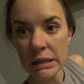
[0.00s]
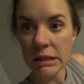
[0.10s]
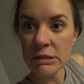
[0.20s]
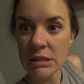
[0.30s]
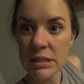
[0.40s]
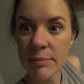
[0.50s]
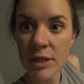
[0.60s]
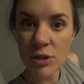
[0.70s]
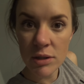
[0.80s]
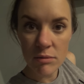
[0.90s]
There's a
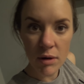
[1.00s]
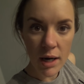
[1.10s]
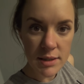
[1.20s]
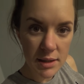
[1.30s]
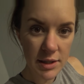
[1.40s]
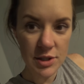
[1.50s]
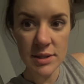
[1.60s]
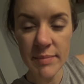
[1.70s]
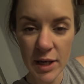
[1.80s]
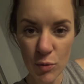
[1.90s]
smudge on you guys and I
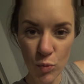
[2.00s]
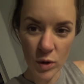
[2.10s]
just made it